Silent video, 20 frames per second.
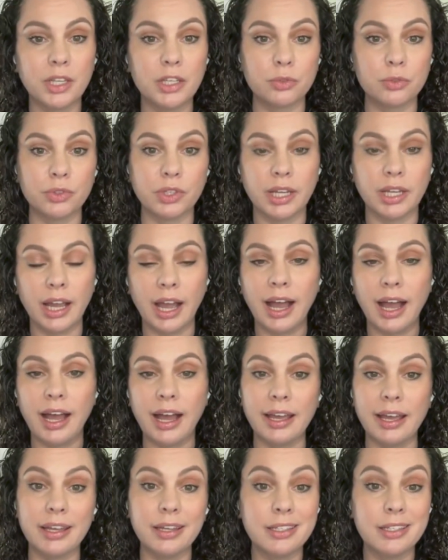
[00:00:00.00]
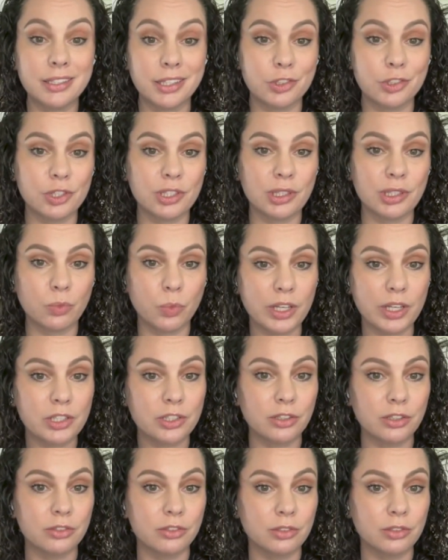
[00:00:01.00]
is really high, such as in
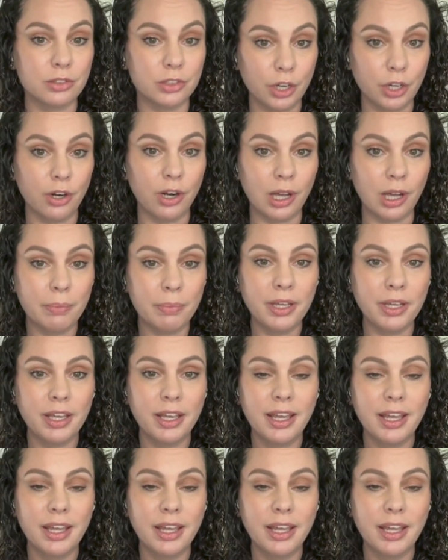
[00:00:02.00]
Western Europe,